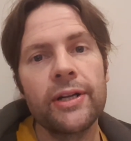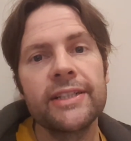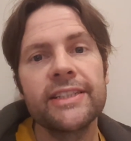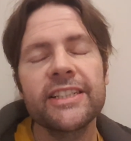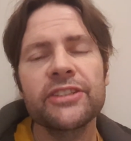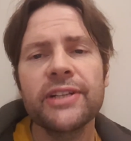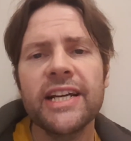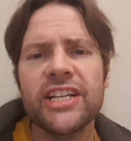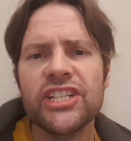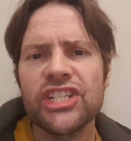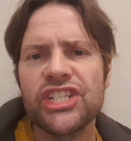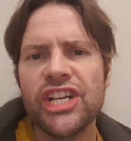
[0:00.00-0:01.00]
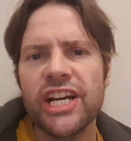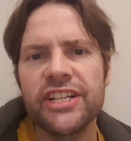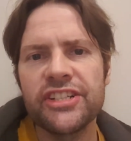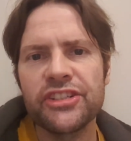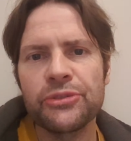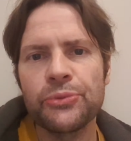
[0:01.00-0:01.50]
this one actually
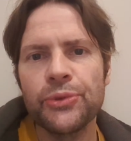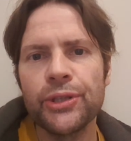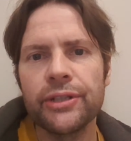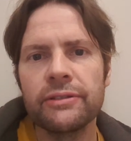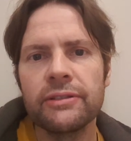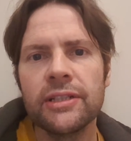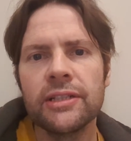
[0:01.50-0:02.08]
changes a word.